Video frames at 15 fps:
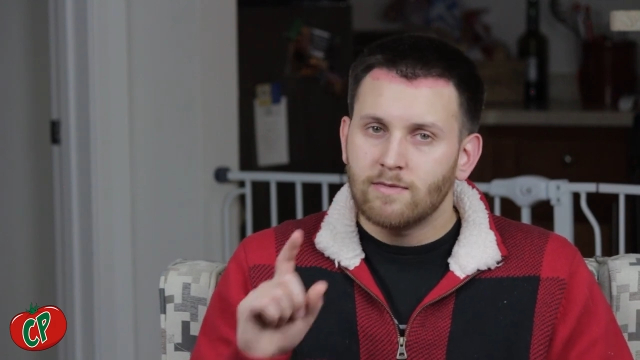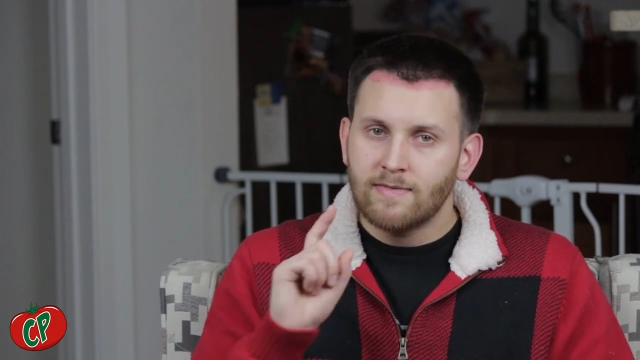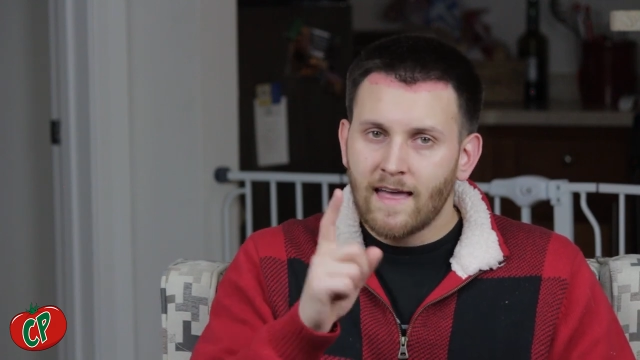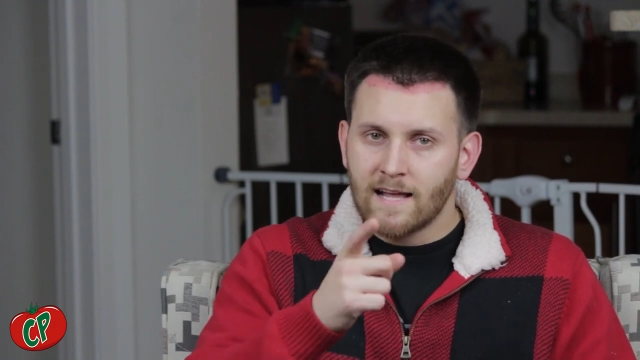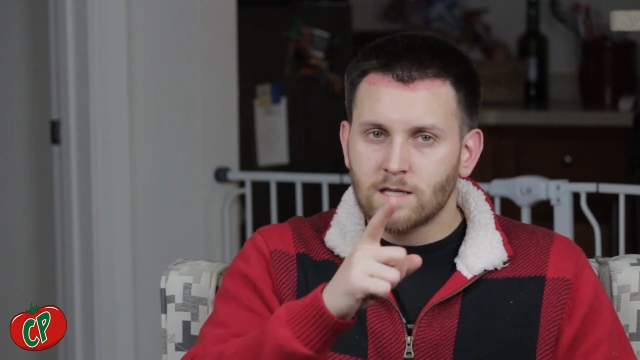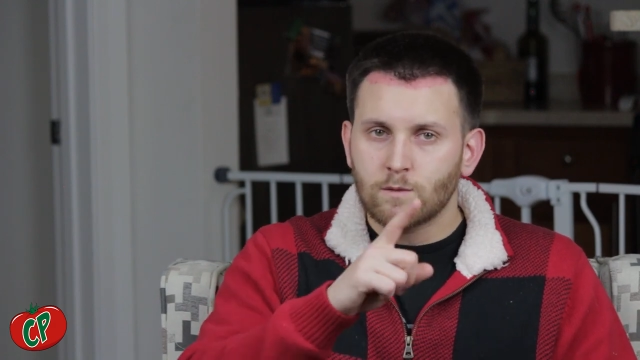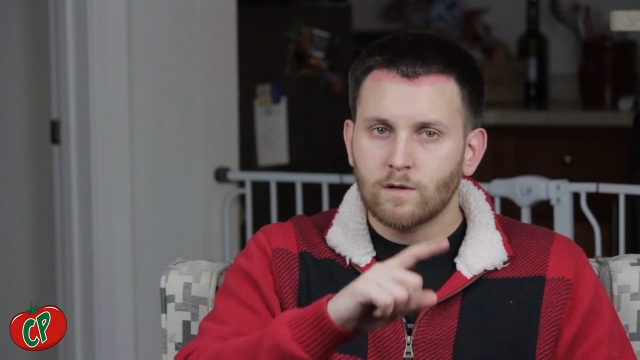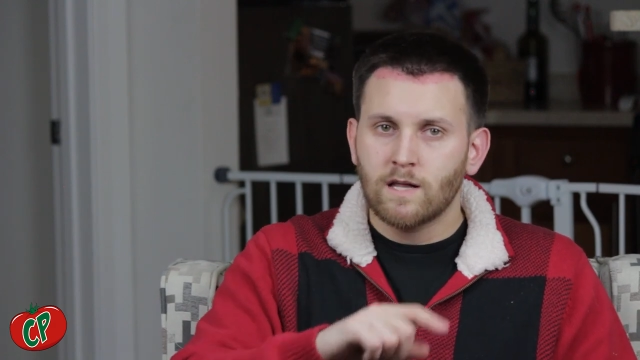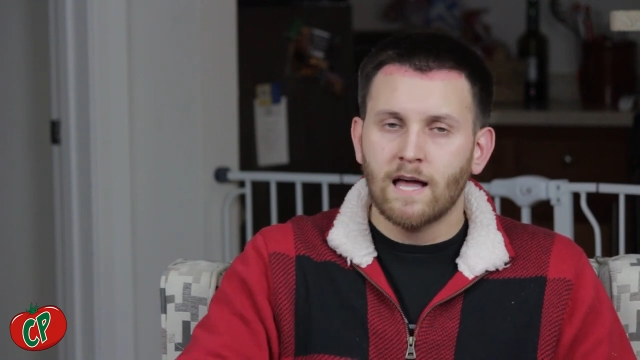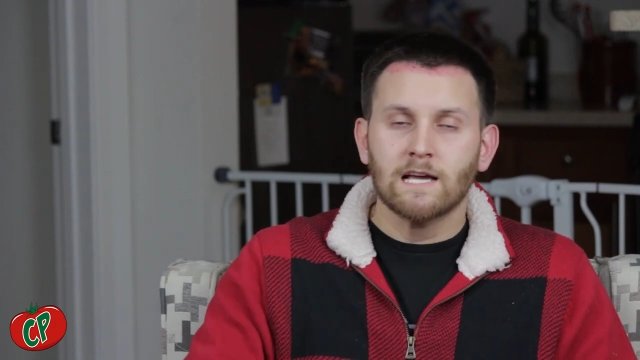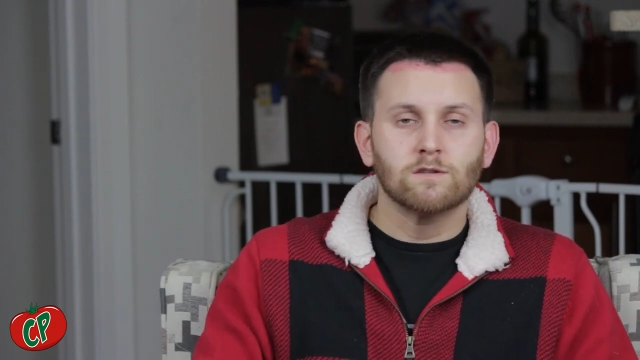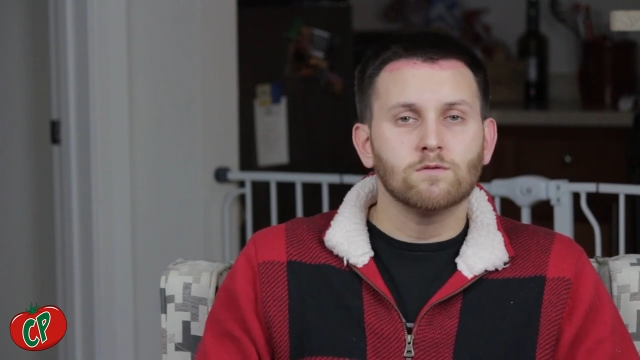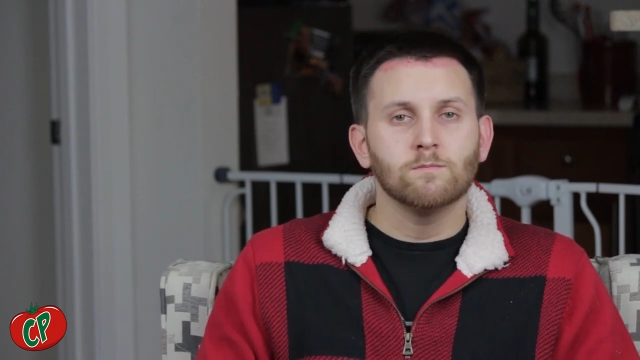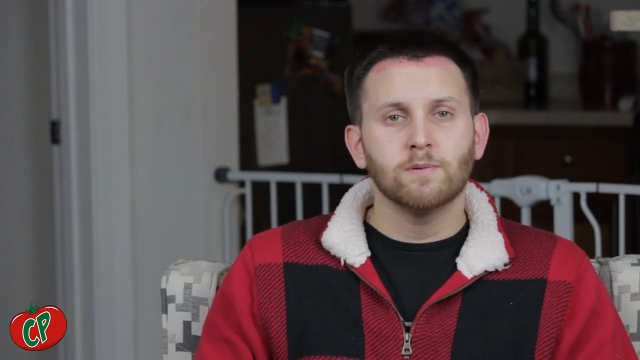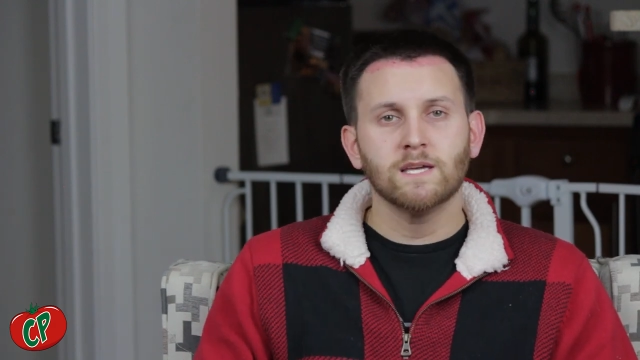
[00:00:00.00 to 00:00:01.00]
That's what
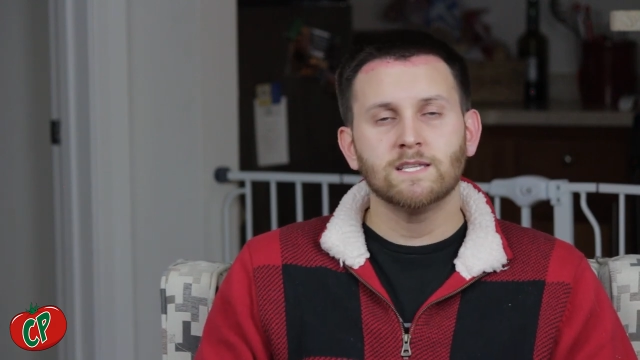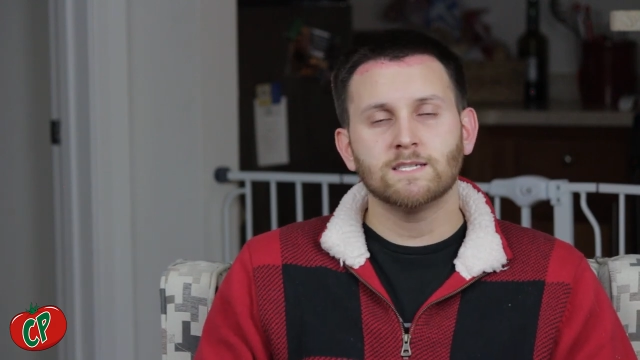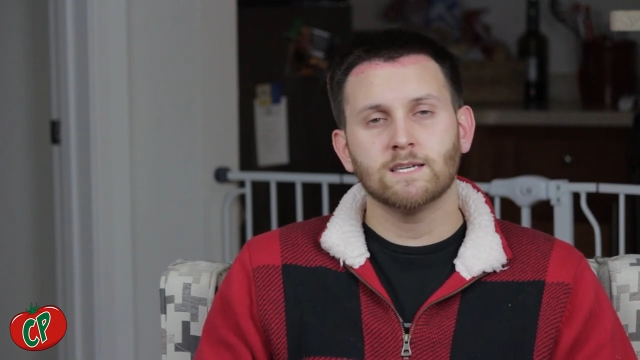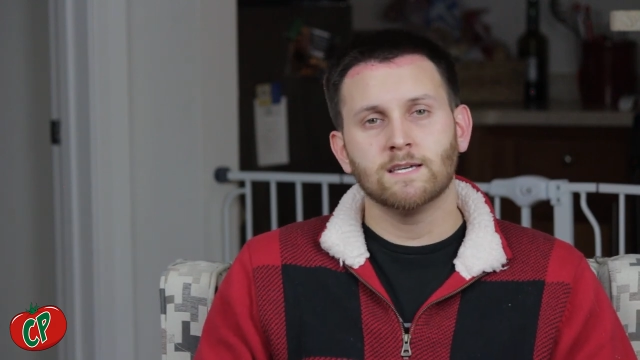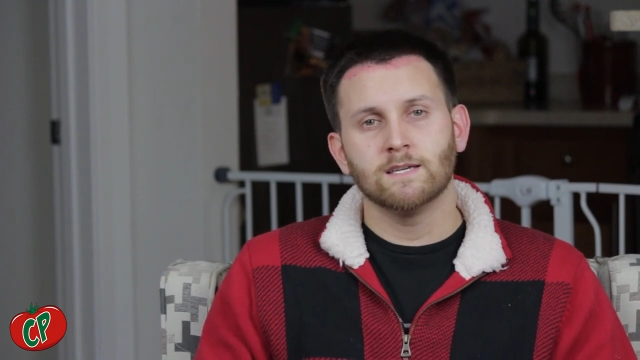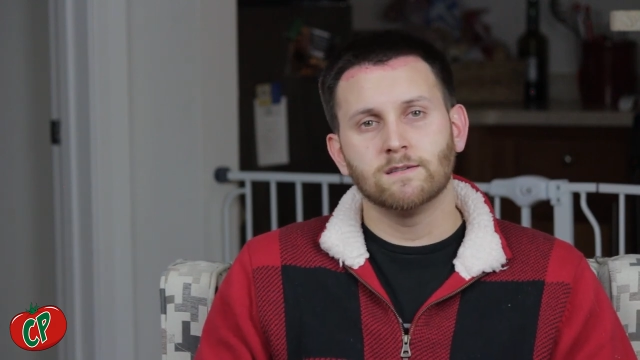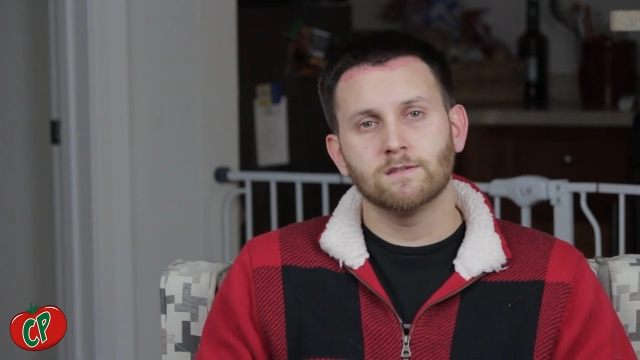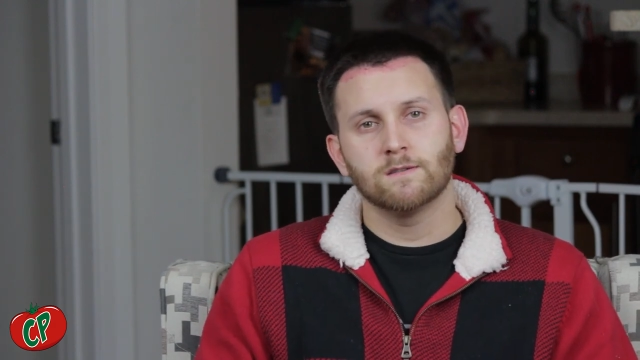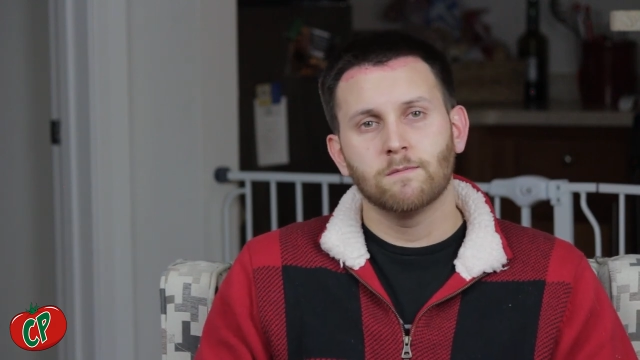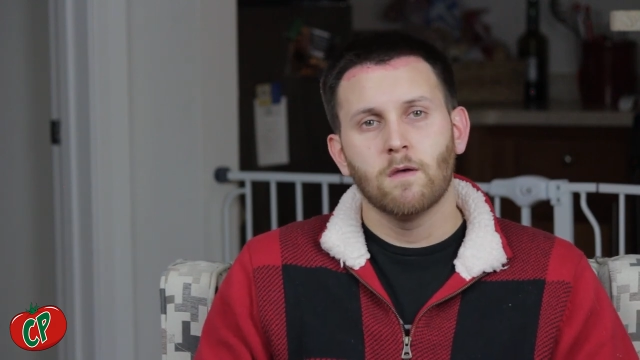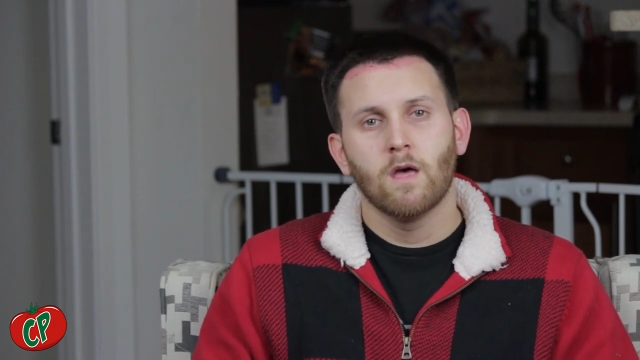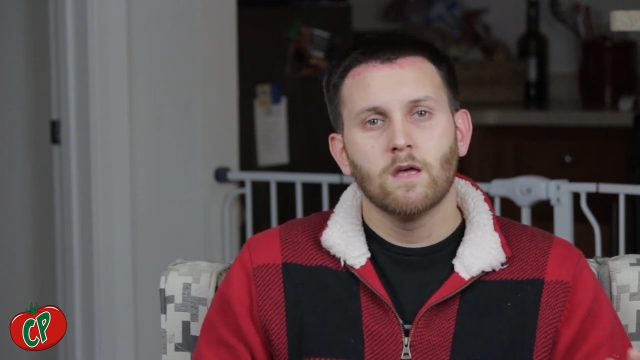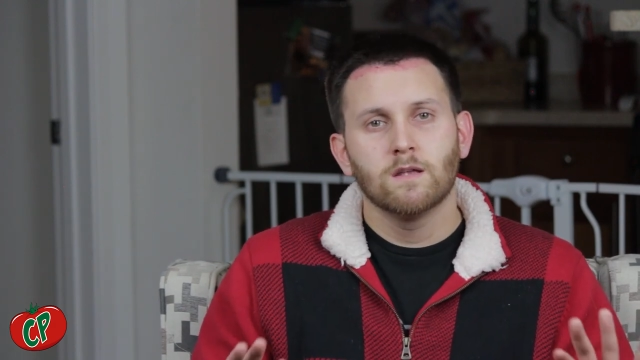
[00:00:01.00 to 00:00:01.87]
Classroom Pizza is.